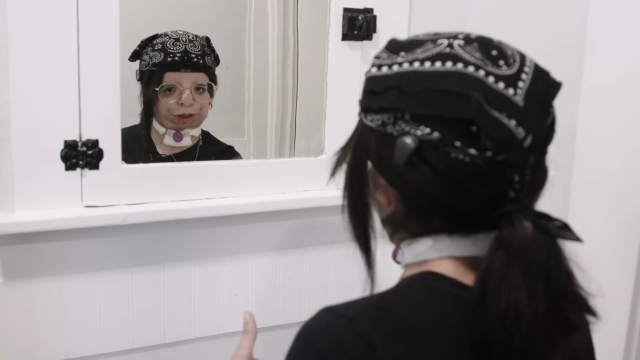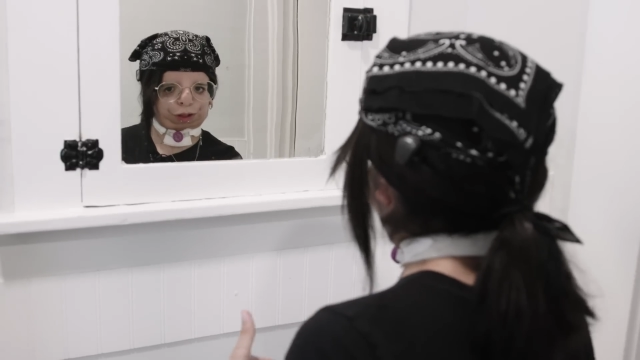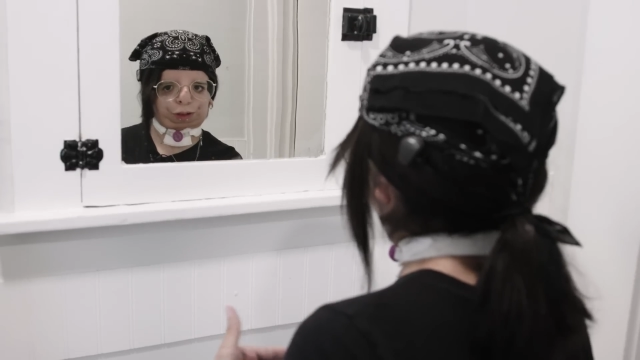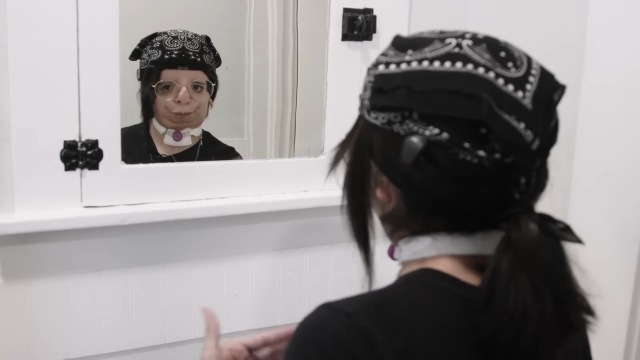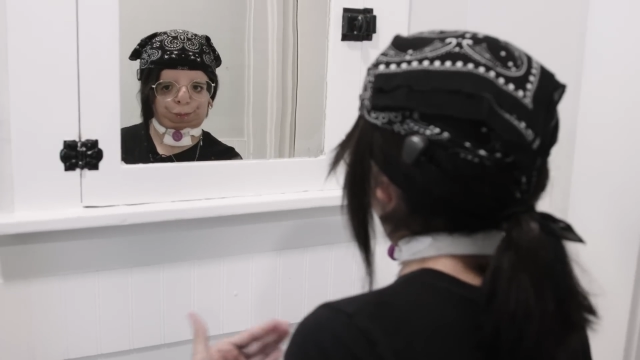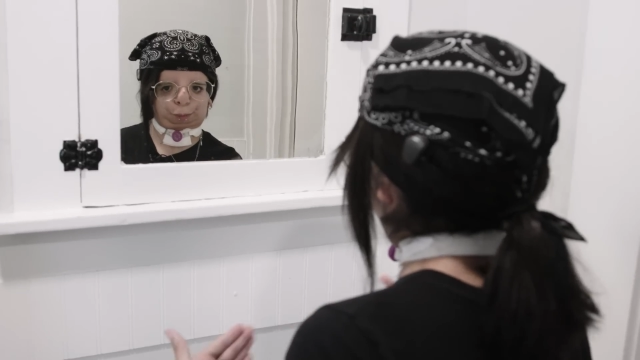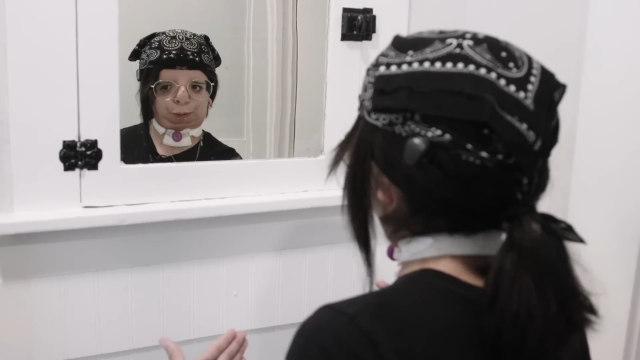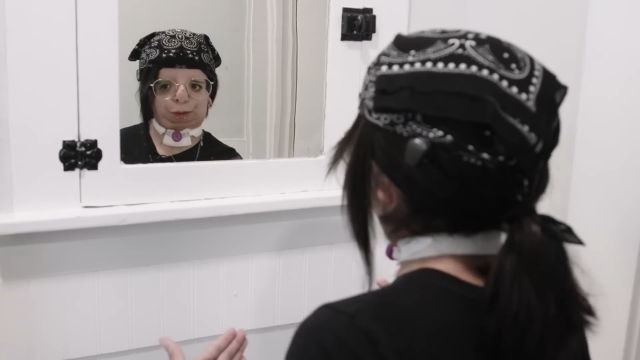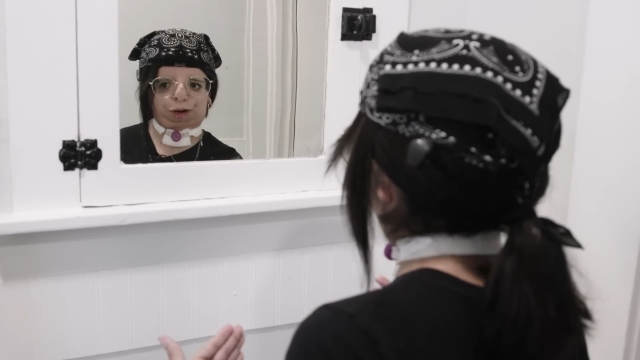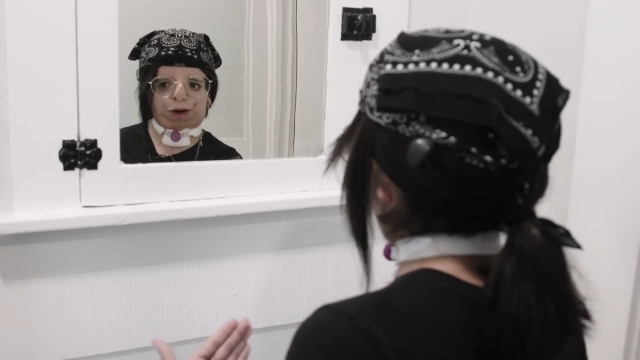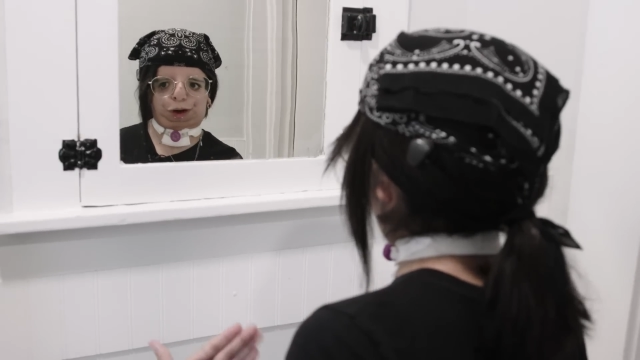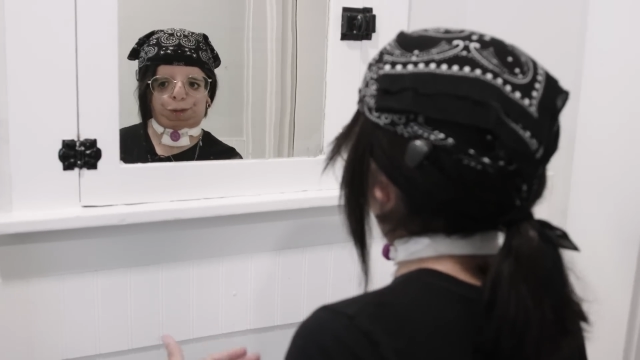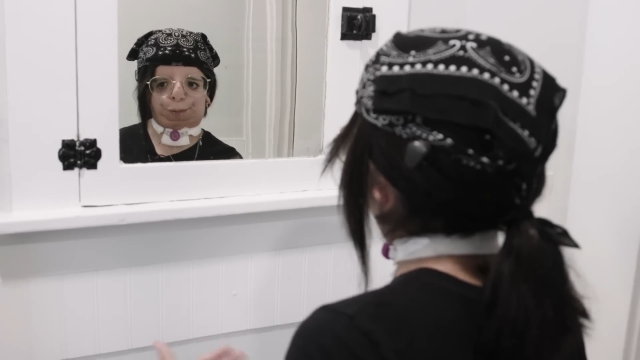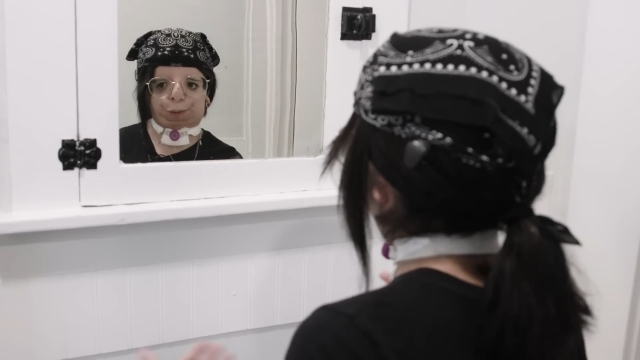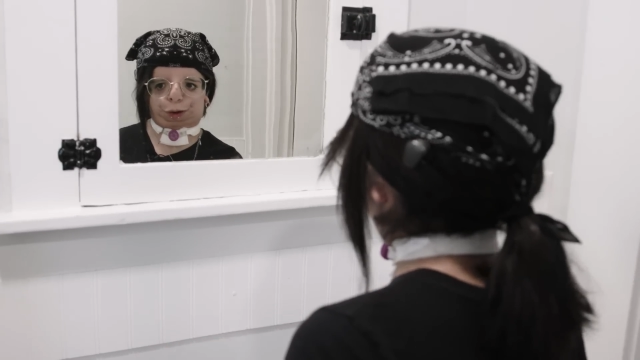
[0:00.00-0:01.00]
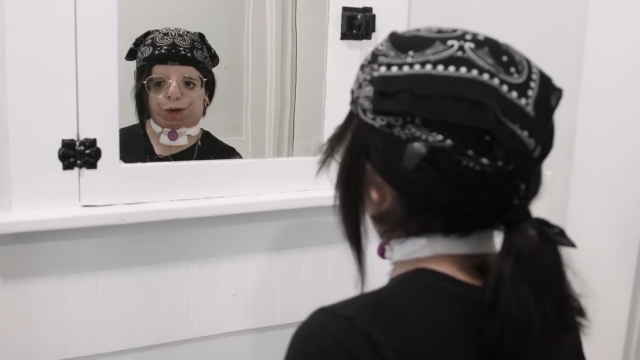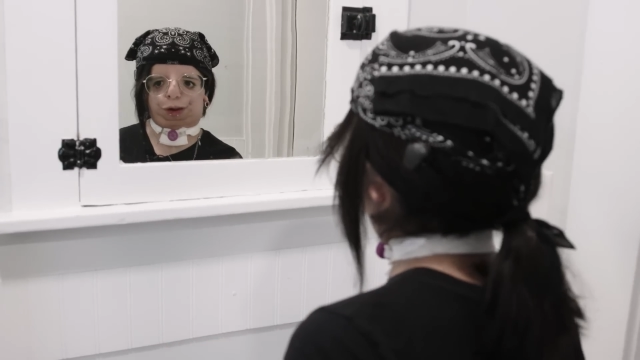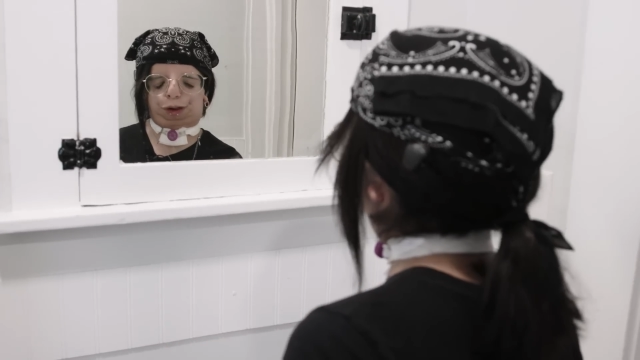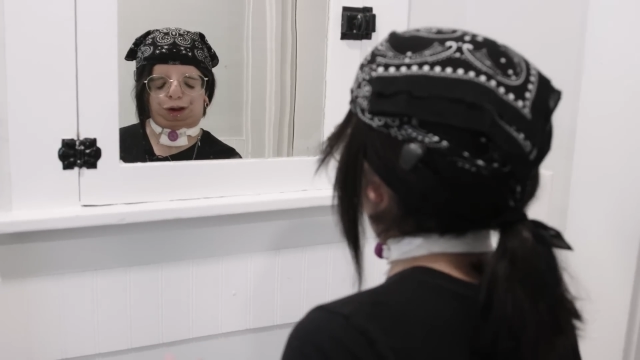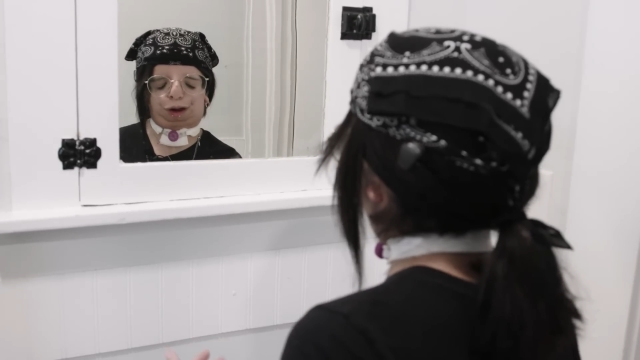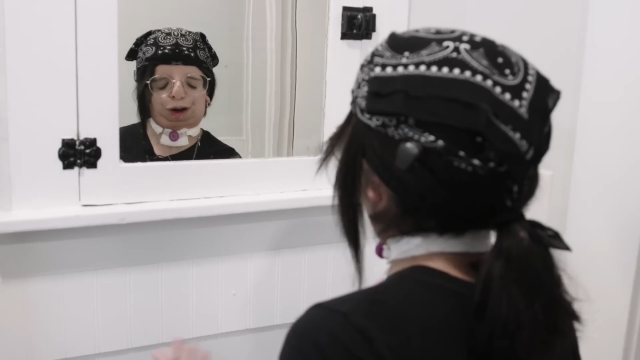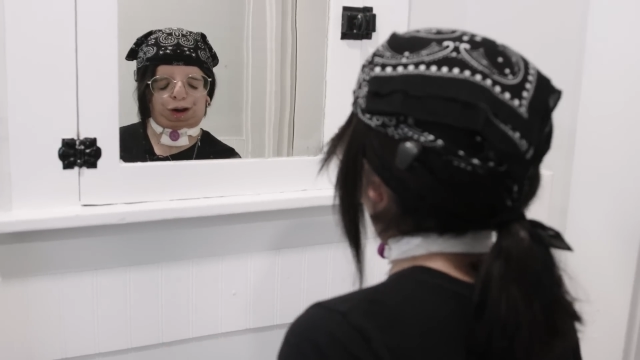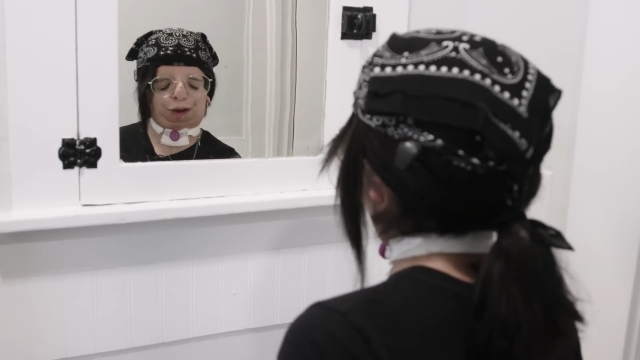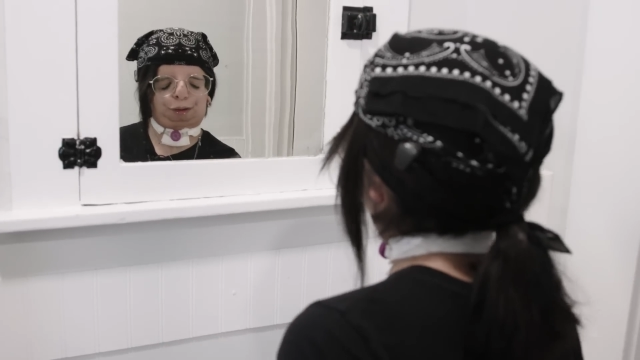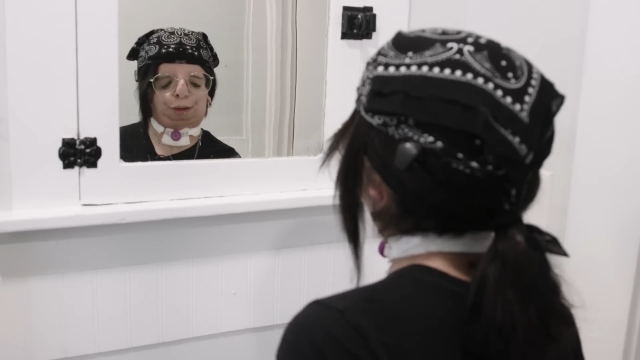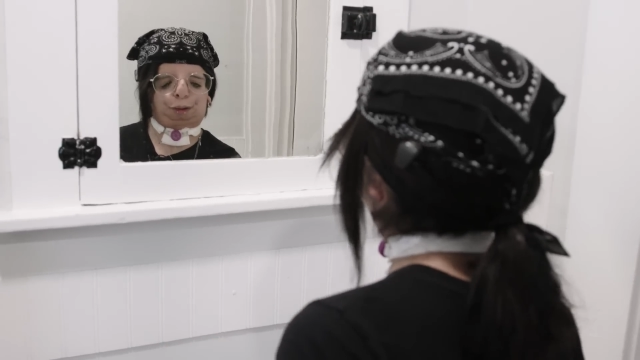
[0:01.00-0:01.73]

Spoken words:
it support me breathing a lot